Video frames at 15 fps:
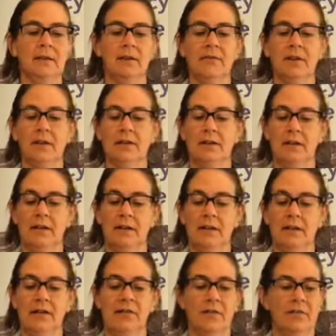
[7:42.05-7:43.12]
I've got a little
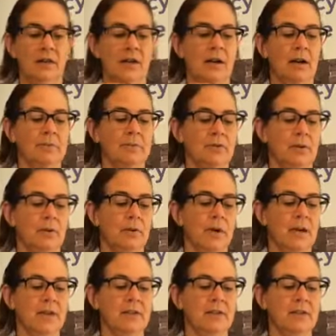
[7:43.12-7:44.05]
1/8 of a cup, so